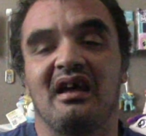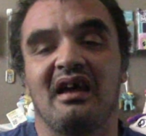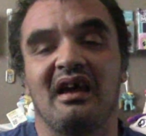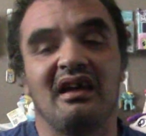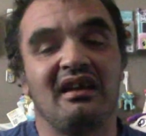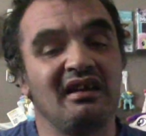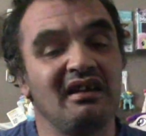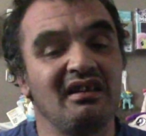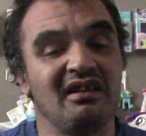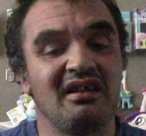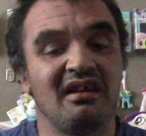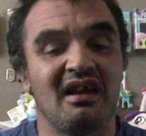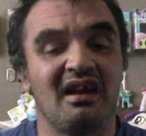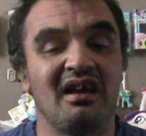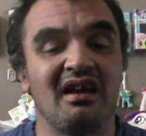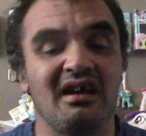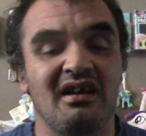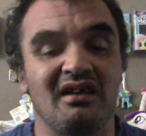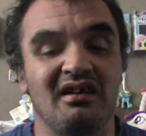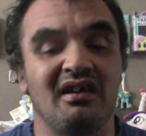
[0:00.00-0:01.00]
And in the
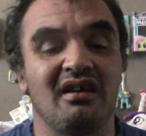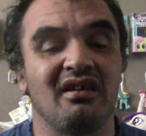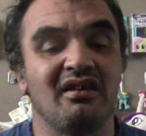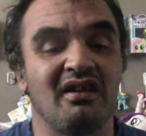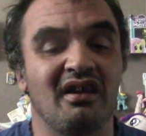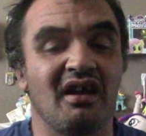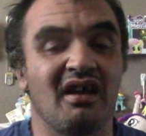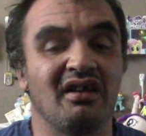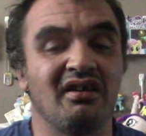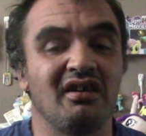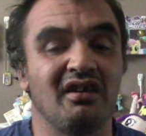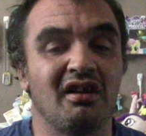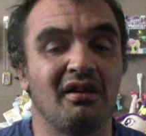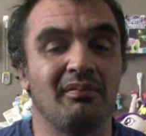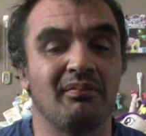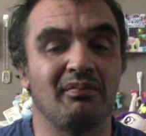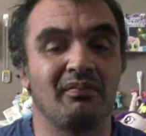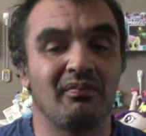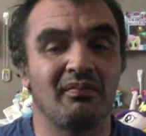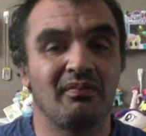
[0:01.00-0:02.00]
end, they ended
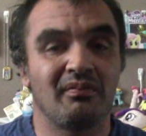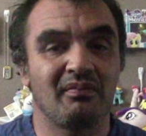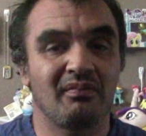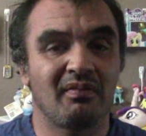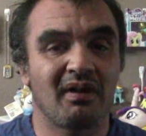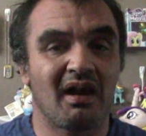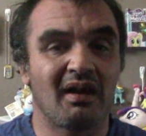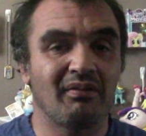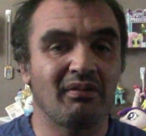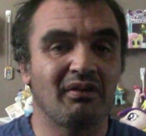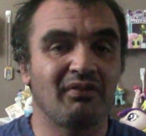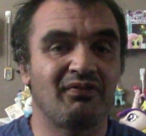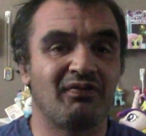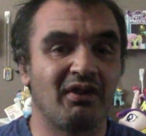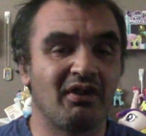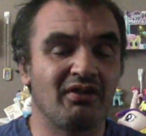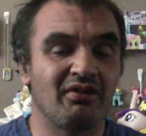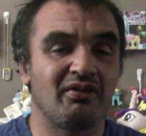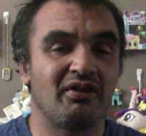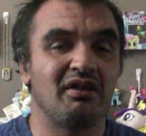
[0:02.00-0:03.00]
up, after
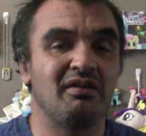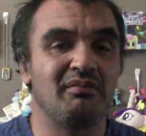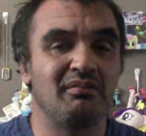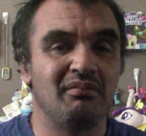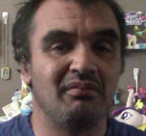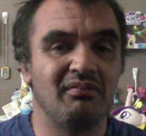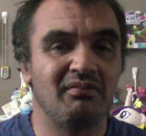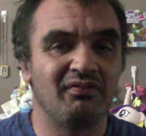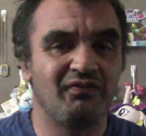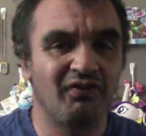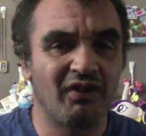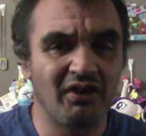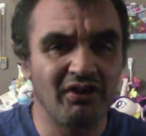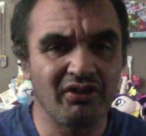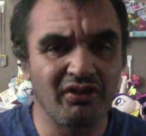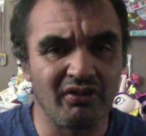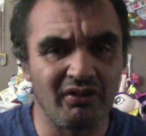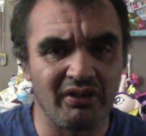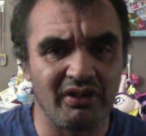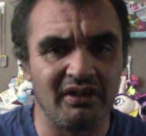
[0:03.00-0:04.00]
furthering,
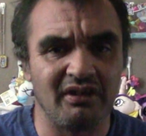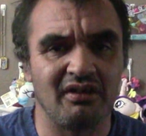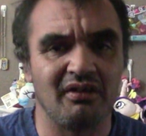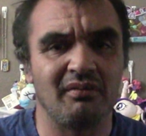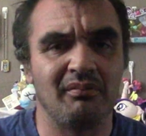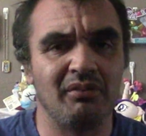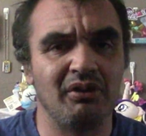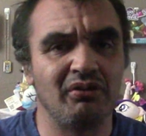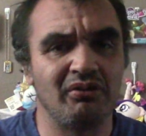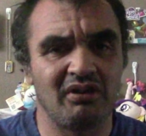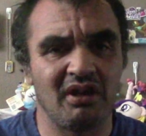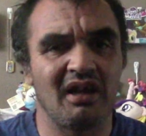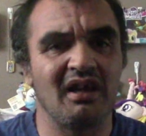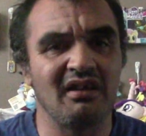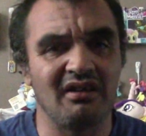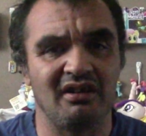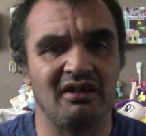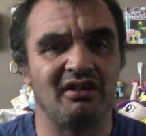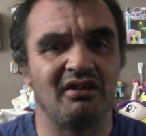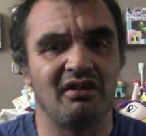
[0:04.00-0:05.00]
furthering
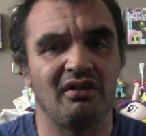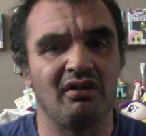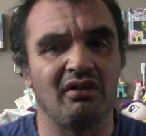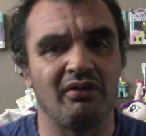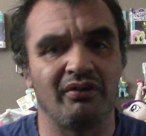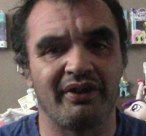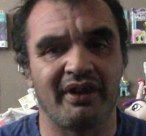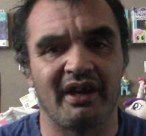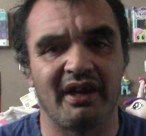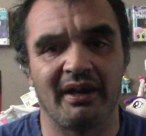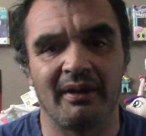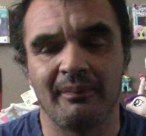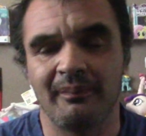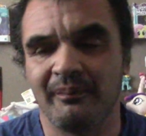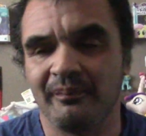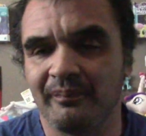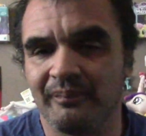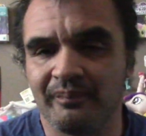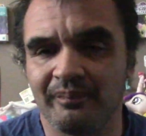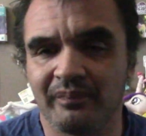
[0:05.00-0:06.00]
mutating and all that,
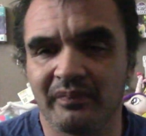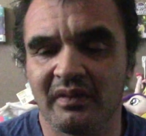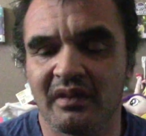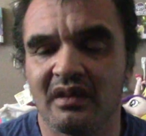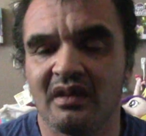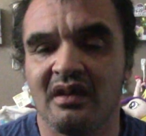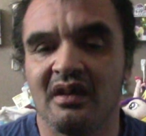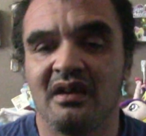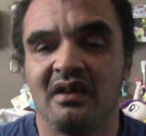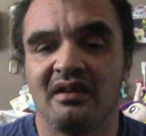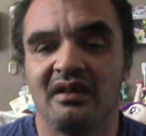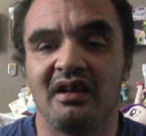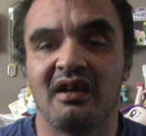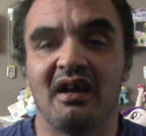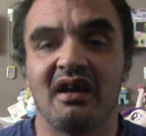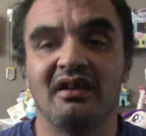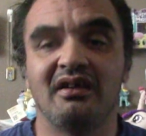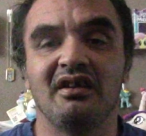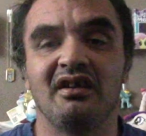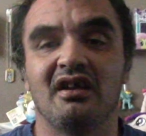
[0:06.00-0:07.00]
they
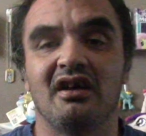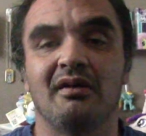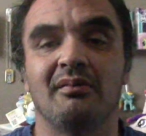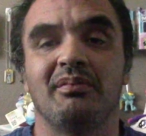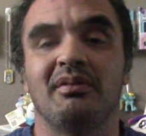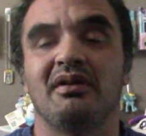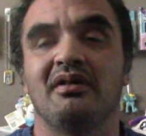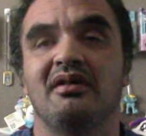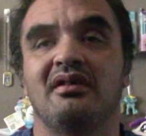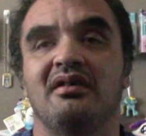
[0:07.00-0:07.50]
ended up